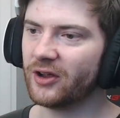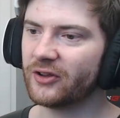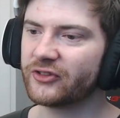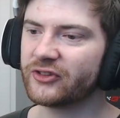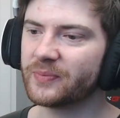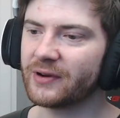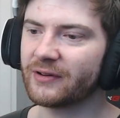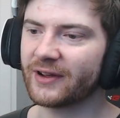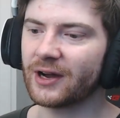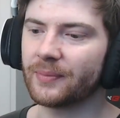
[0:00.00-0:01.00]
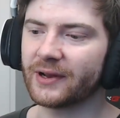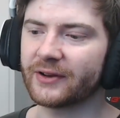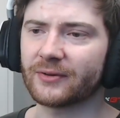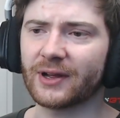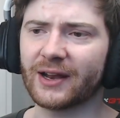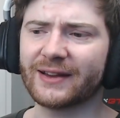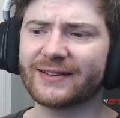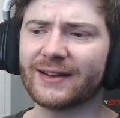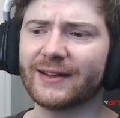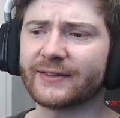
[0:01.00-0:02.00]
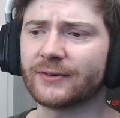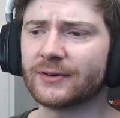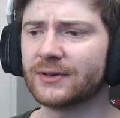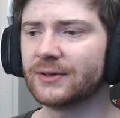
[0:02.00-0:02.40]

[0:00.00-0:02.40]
spirit up a little, at least a little.